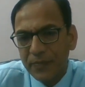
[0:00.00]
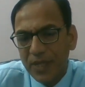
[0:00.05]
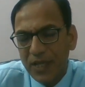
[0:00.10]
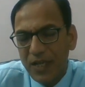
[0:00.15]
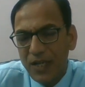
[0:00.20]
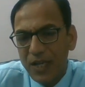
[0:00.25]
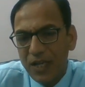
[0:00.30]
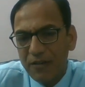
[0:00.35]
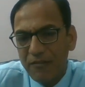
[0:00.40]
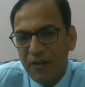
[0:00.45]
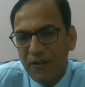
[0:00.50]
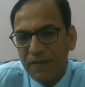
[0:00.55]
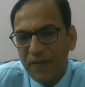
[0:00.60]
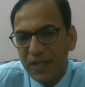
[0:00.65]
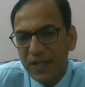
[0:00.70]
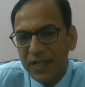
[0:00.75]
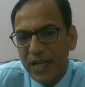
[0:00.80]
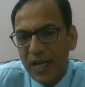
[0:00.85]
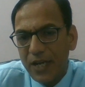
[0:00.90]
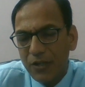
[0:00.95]
In liquid
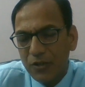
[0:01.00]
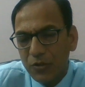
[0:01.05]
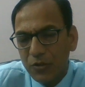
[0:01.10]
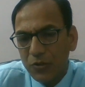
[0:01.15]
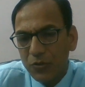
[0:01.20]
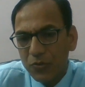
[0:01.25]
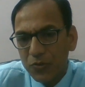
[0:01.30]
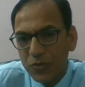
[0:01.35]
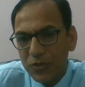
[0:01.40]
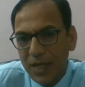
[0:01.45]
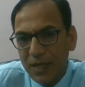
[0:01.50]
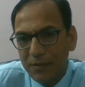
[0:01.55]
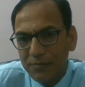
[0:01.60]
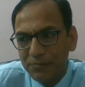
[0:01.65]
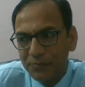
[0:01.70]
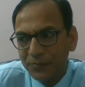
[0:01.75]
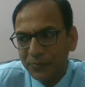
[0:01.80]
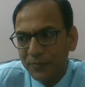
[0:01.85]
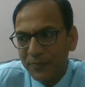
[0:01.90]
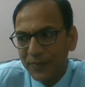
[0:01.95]
phase, I introduce the
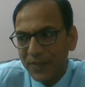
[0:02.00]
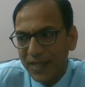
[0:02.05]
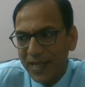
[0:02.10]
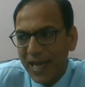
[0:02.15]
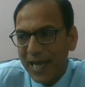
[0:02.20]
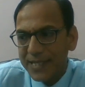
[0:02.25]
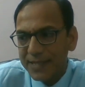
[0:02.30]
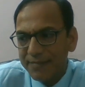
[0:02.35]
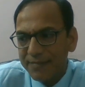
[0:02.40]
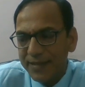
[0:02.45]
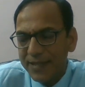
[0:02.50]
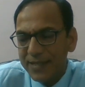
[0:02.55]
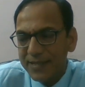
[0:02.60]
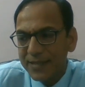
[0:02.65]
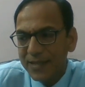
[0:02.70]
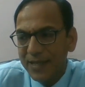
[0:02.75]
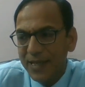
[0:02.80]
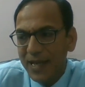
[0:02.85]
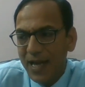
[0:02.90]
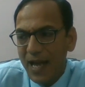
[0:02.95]
gas
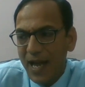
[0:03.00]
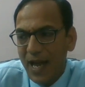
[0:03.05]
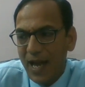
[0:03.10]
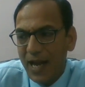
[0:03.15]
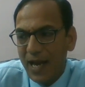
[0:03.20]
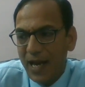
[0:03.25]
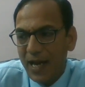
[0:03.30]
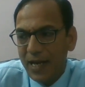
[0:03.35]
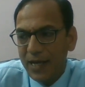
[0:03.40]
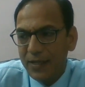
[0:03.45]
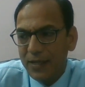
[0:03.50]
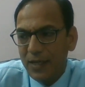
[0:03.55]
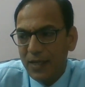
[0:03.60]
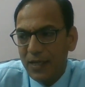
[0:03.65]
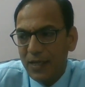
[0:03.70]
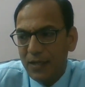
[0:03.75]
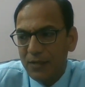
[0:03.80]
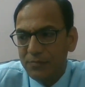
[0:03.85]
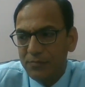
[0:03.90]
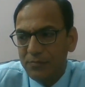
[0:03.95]
phase, and
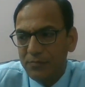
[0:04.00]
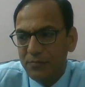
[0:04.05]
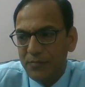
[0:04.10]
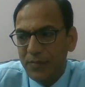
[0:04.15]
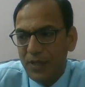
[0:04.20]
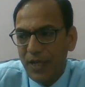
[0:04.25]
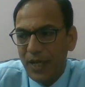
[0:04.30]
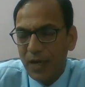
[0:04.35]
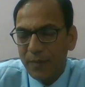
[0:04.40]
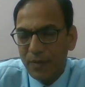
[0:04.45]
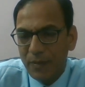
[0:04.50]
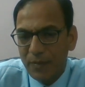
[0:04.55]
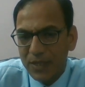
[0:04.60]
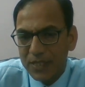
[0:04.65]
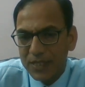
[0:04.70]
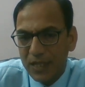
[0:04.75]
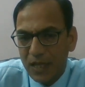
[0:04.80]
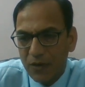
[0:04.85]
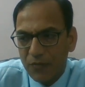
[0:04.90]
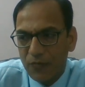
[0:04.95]
air
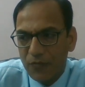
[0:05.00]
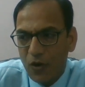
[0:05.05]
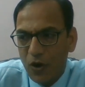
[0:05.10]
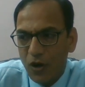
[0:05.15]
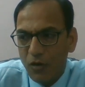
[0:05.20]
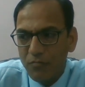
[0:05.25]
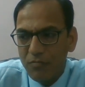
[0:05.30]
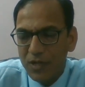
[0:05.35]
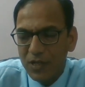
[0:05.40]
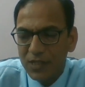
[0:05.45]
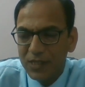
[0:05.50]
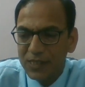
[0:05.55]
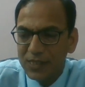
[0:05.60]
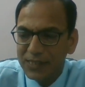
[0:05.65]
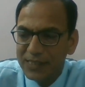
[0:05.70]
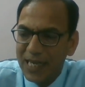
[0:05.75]
bubbles are formed.